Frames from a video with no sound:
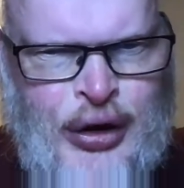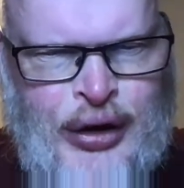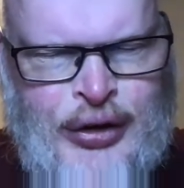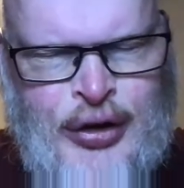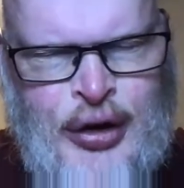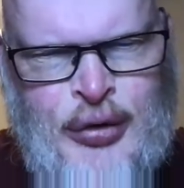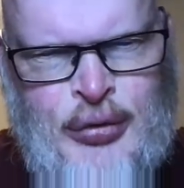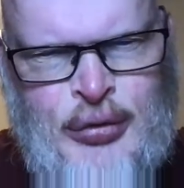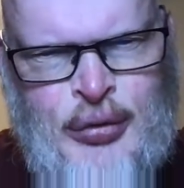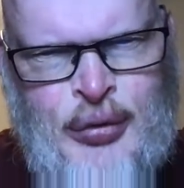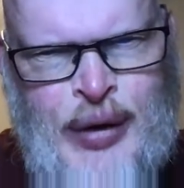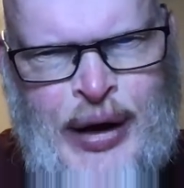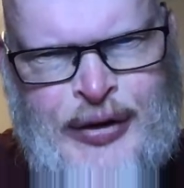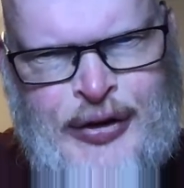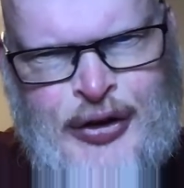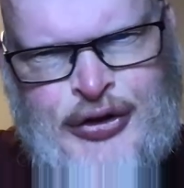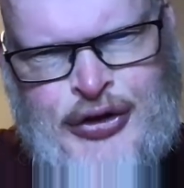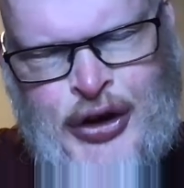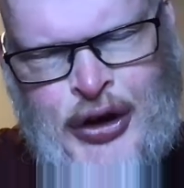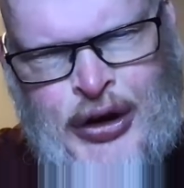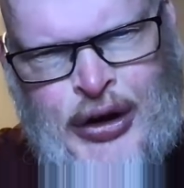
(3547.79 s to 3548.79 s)
I don't write
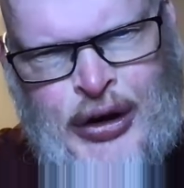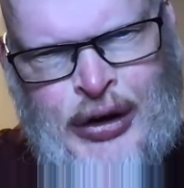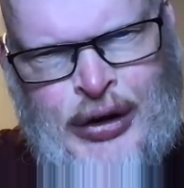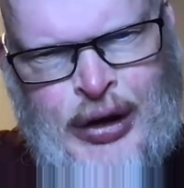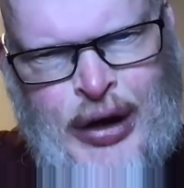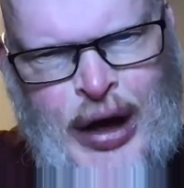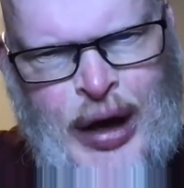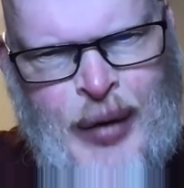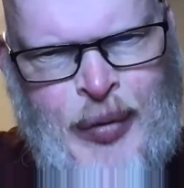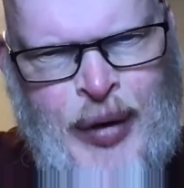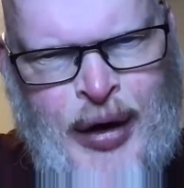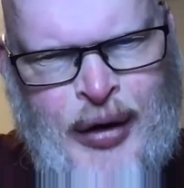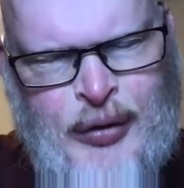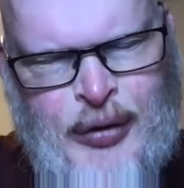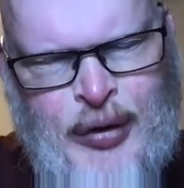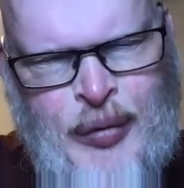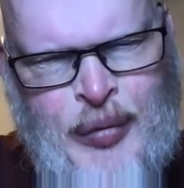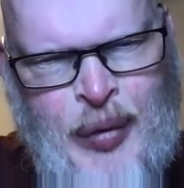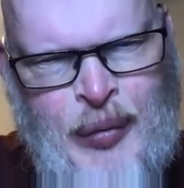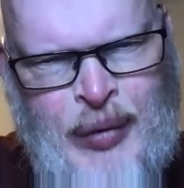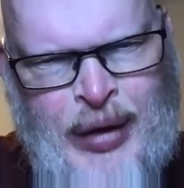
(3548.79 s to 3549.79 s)
a journal about
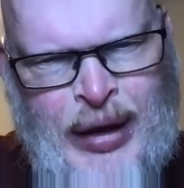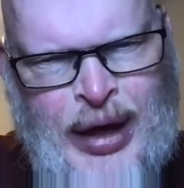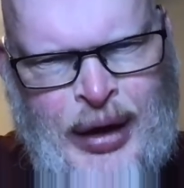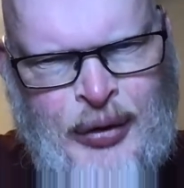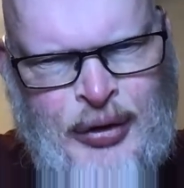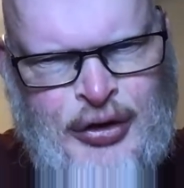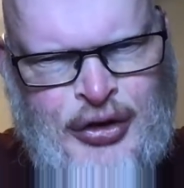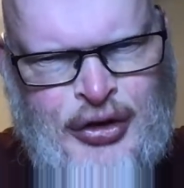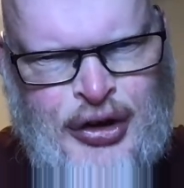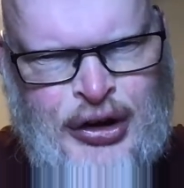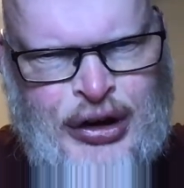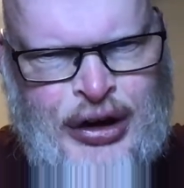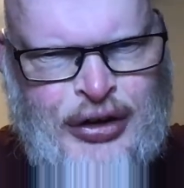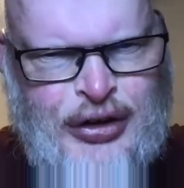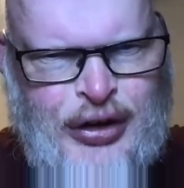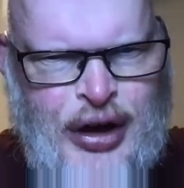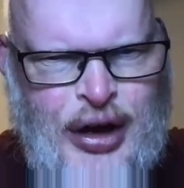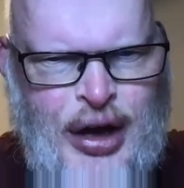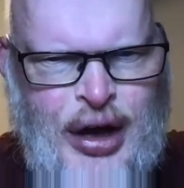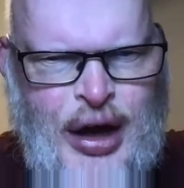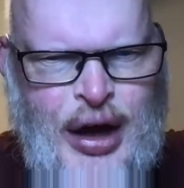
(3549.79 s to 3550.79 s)
my language studies.
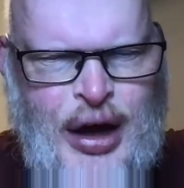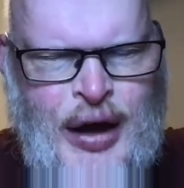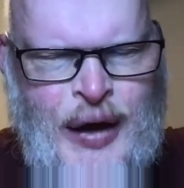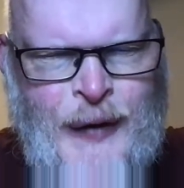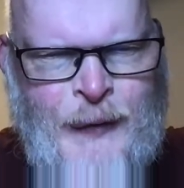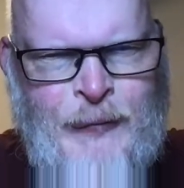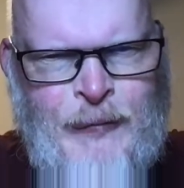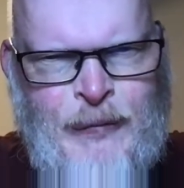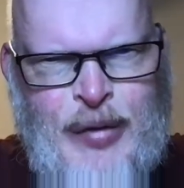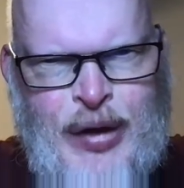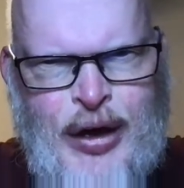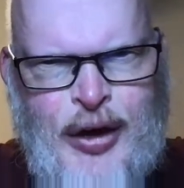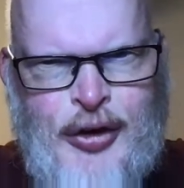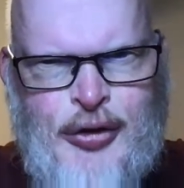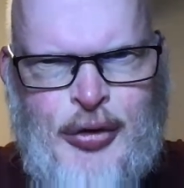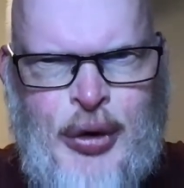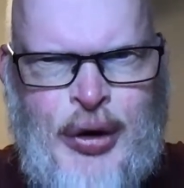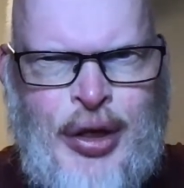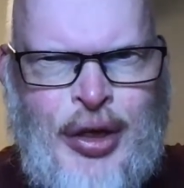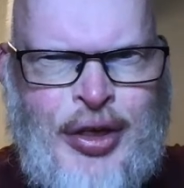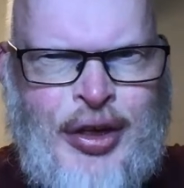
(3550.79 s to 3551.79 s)
It's
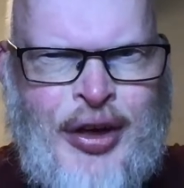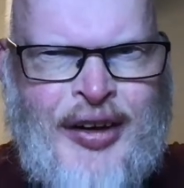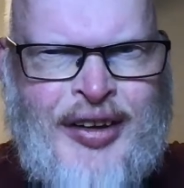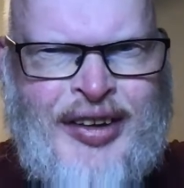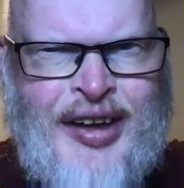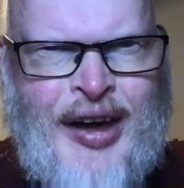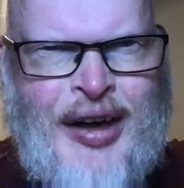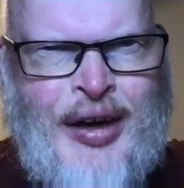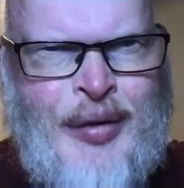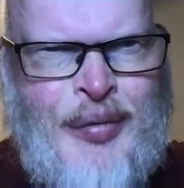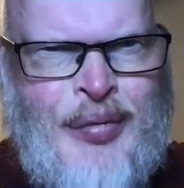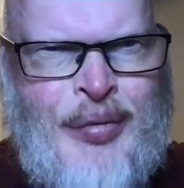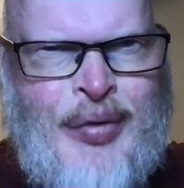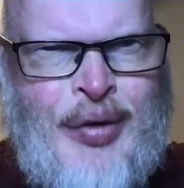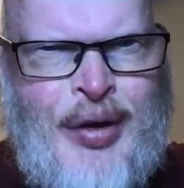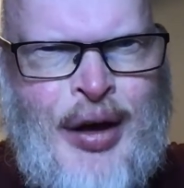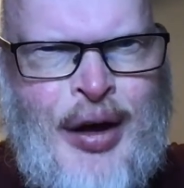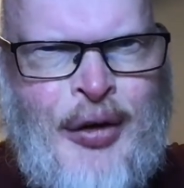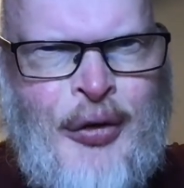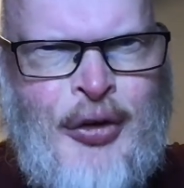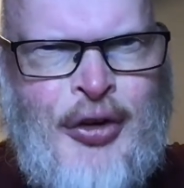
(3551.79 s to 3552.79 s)
one of the things that
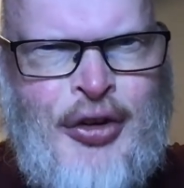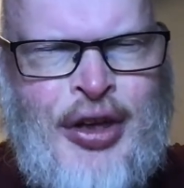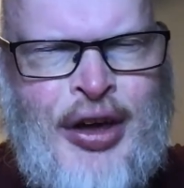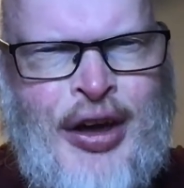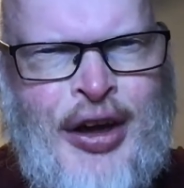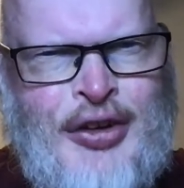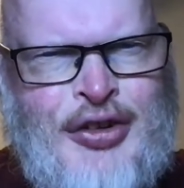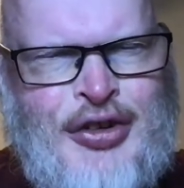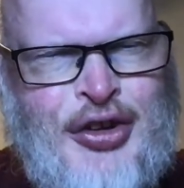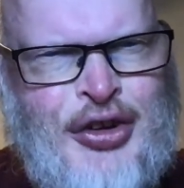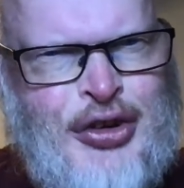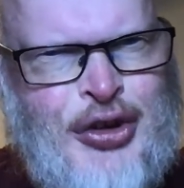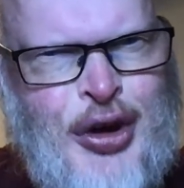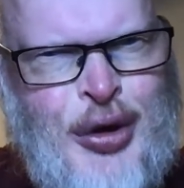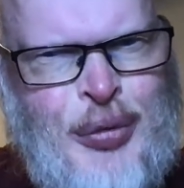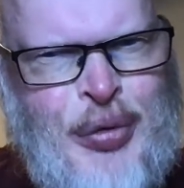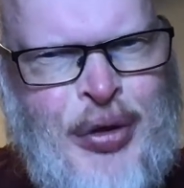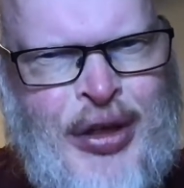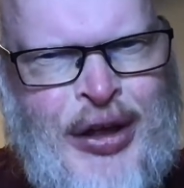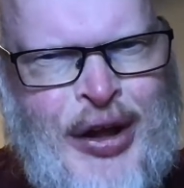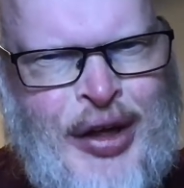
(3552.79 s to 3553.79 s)
I always think I should do,
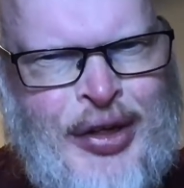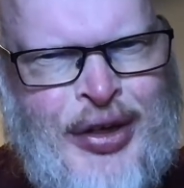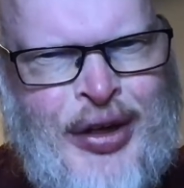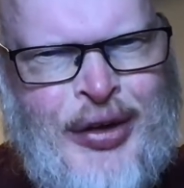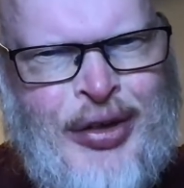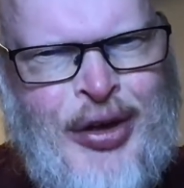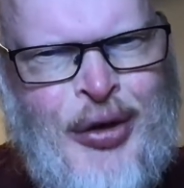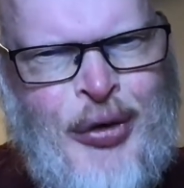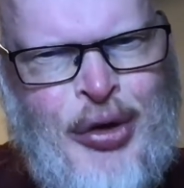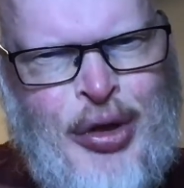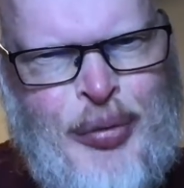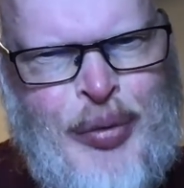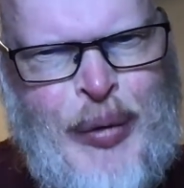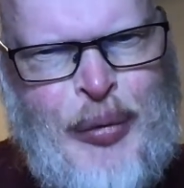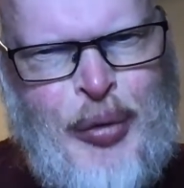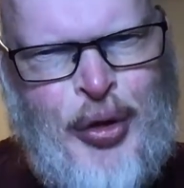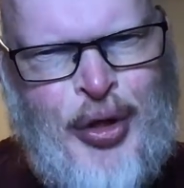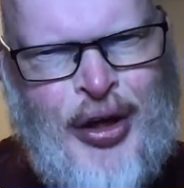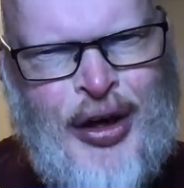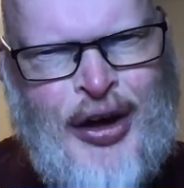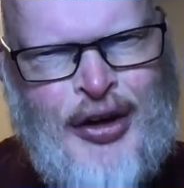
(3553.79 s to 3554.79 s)
but then I think no other
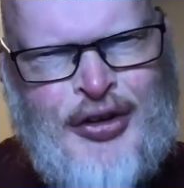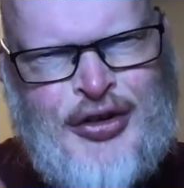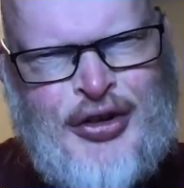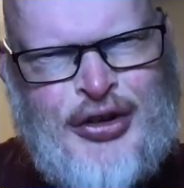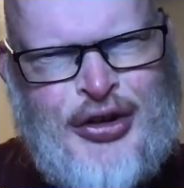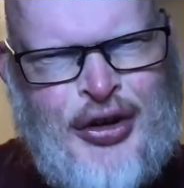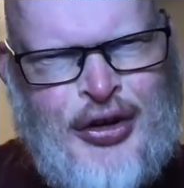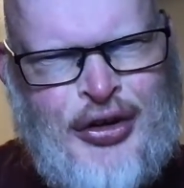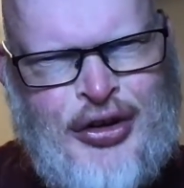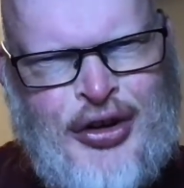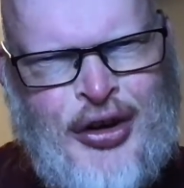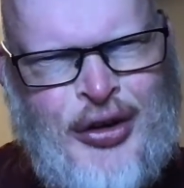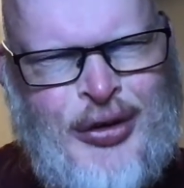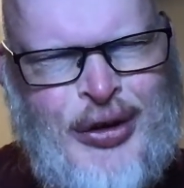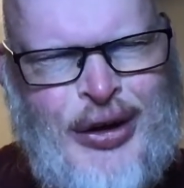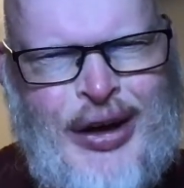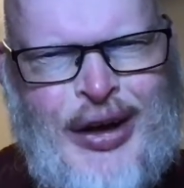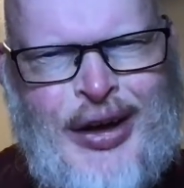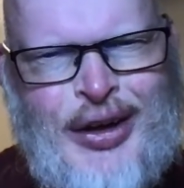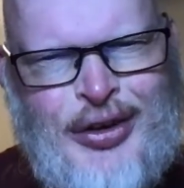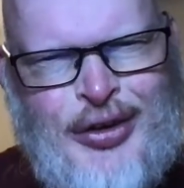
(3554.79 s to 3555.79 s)
people think I should do. So
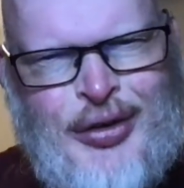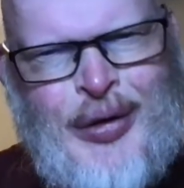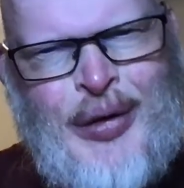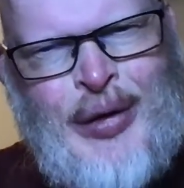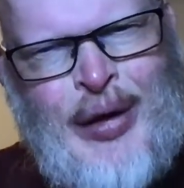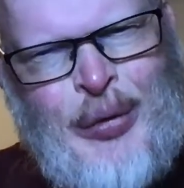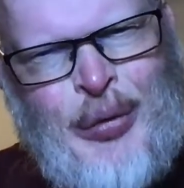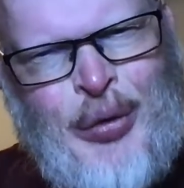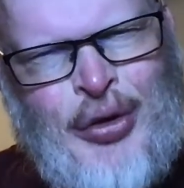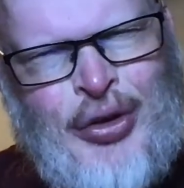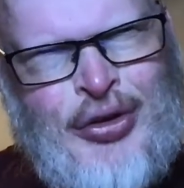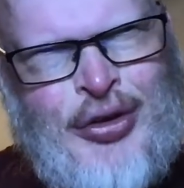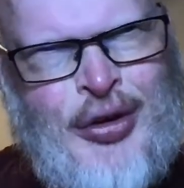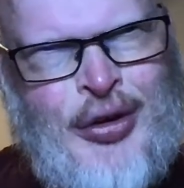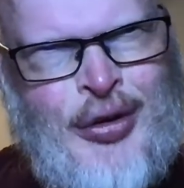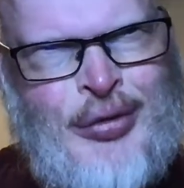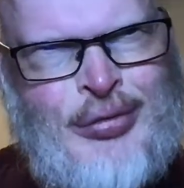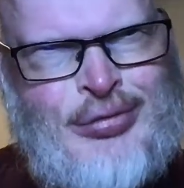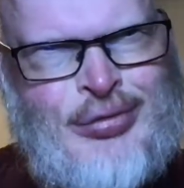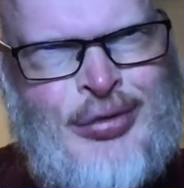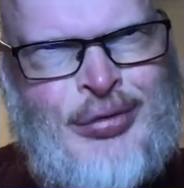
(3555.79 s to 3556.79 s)
do I really want
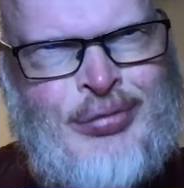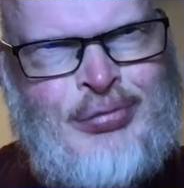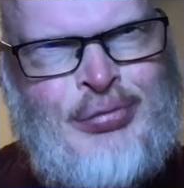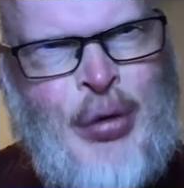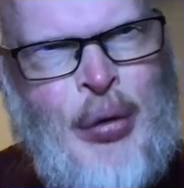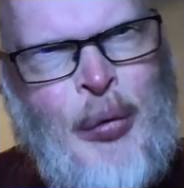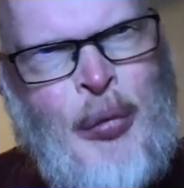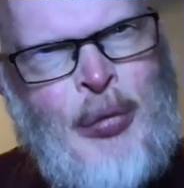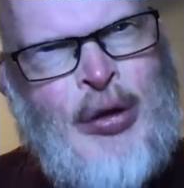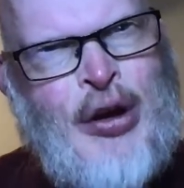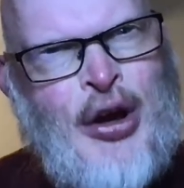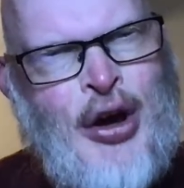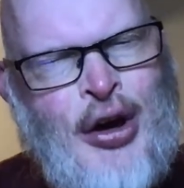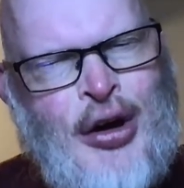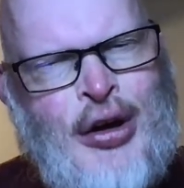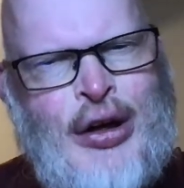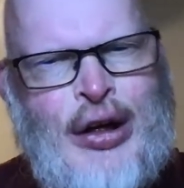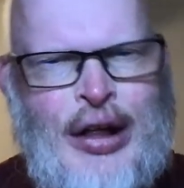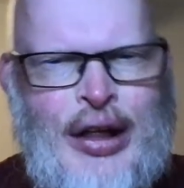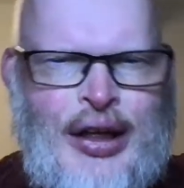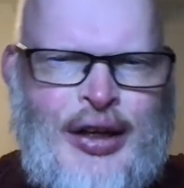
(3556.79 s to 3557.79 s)
to? Probably not.
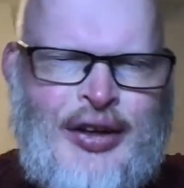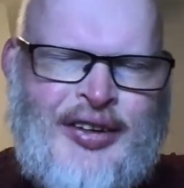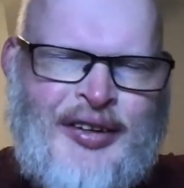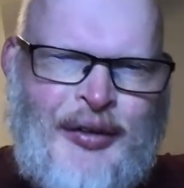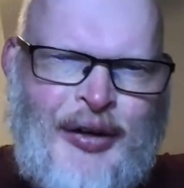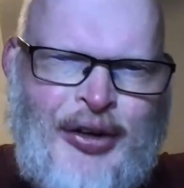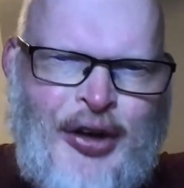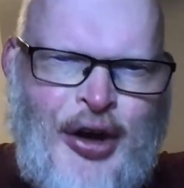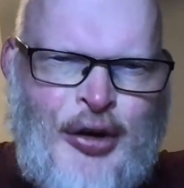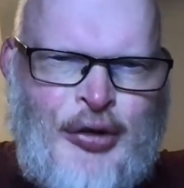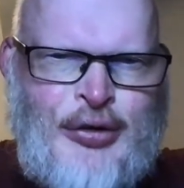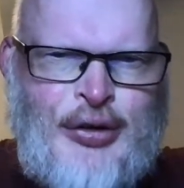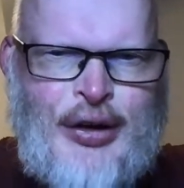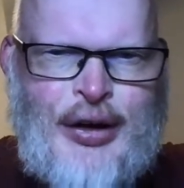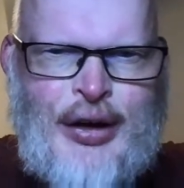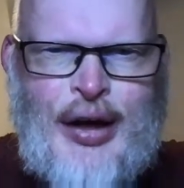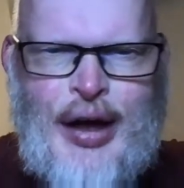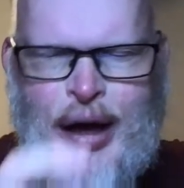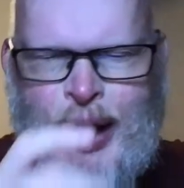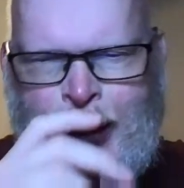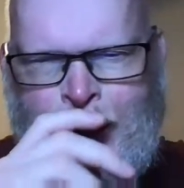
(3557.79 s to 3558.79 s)
So I don't,
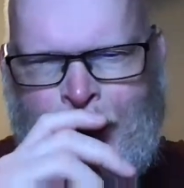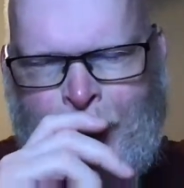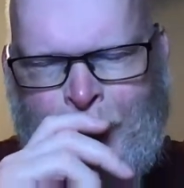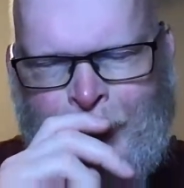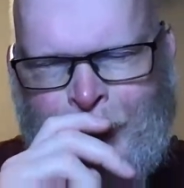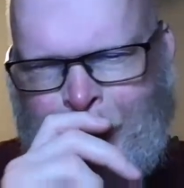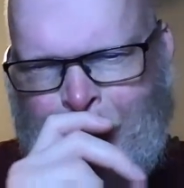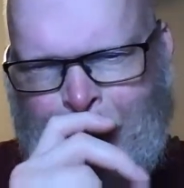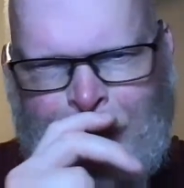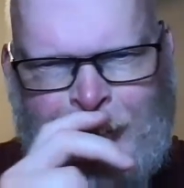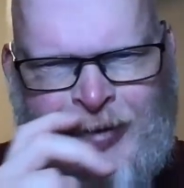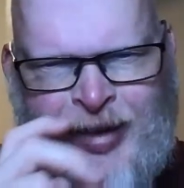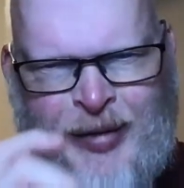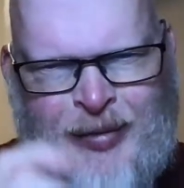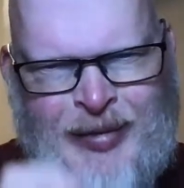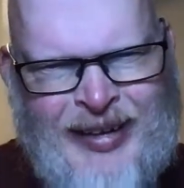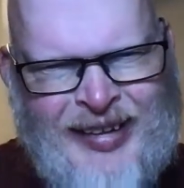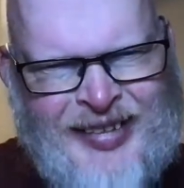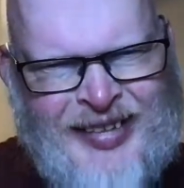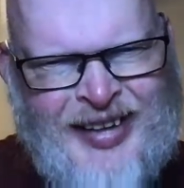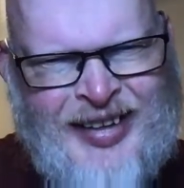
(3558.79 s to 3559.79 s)
if that
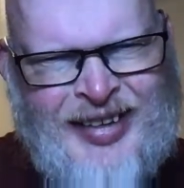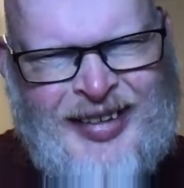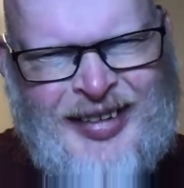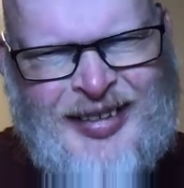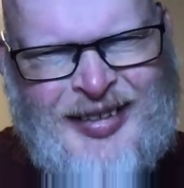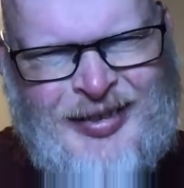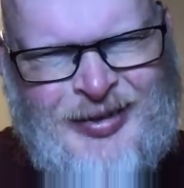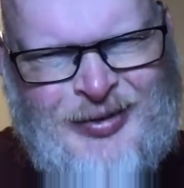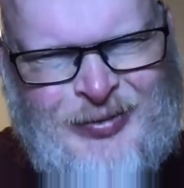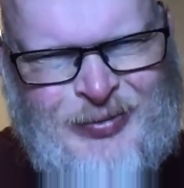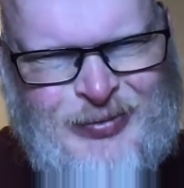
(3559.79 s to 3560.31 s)
makes sense.